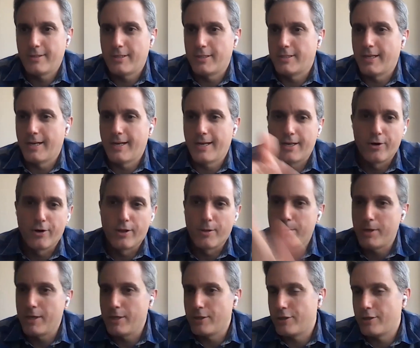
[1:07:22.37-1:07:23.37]
because then I can go to
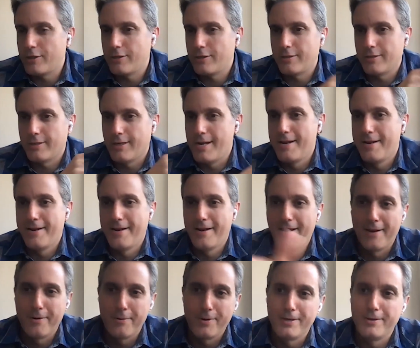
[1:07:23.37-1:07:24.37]
the beach.
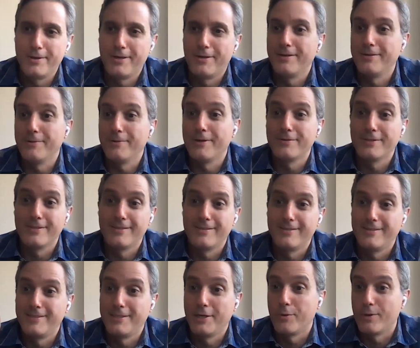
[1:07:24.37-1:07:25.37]
We don't have to
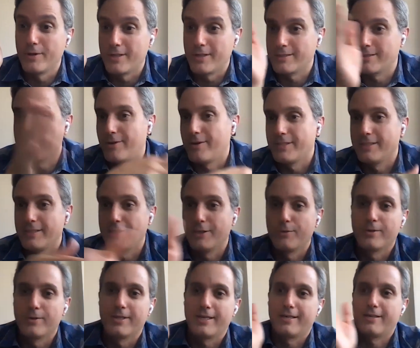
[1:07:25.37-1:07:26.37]
deal with this. Don't have to
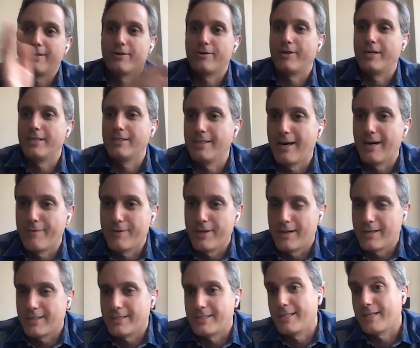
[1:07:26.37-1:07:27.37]
deal with like crazy
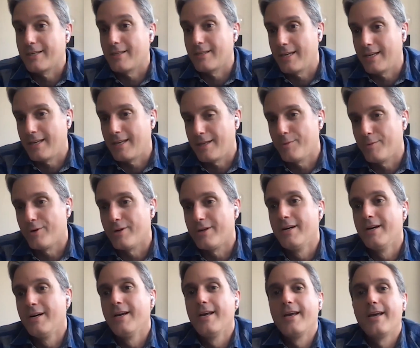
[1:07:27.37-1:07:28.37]
Avianca ticket lady anymore
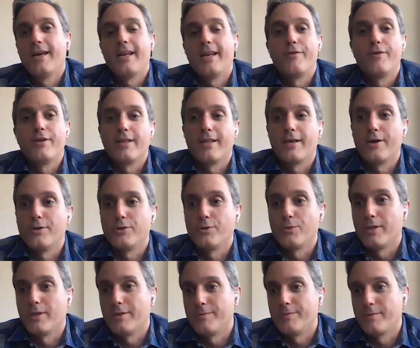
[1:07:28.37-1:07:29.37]
and everything that goes
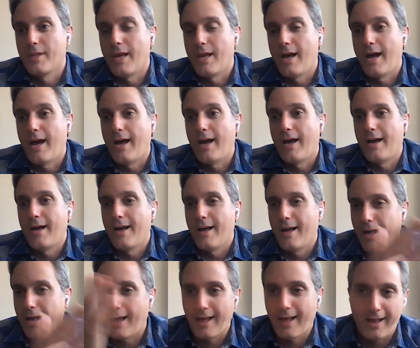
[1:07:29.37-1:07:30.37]
with it.
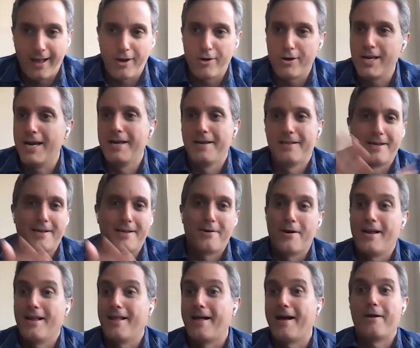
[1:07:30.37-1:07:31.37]
Okay,
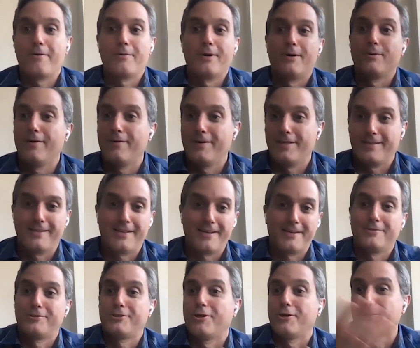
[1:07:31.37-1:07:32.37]
I would love it.
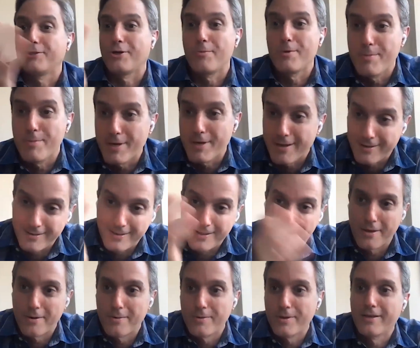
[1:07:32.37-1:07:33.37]
Like show me the bid
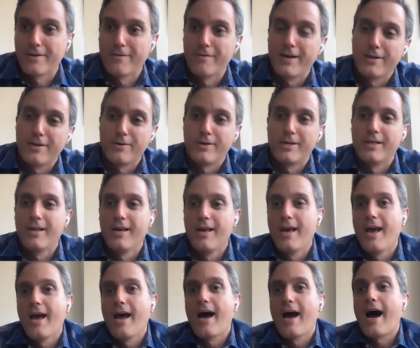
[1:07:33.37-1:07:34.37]
and then we can evaluate.
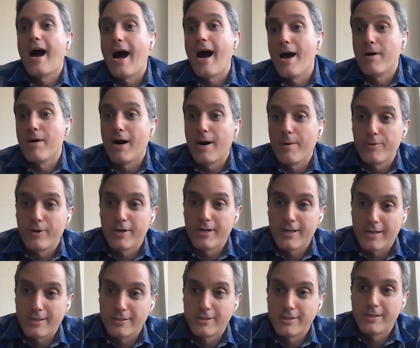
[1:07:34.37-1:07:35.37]
I'm
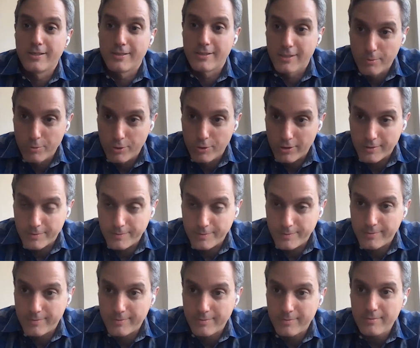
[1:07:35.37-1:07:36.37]
operating under the assumption
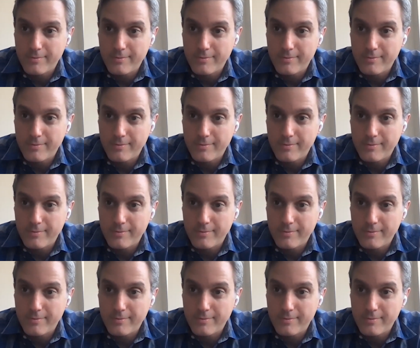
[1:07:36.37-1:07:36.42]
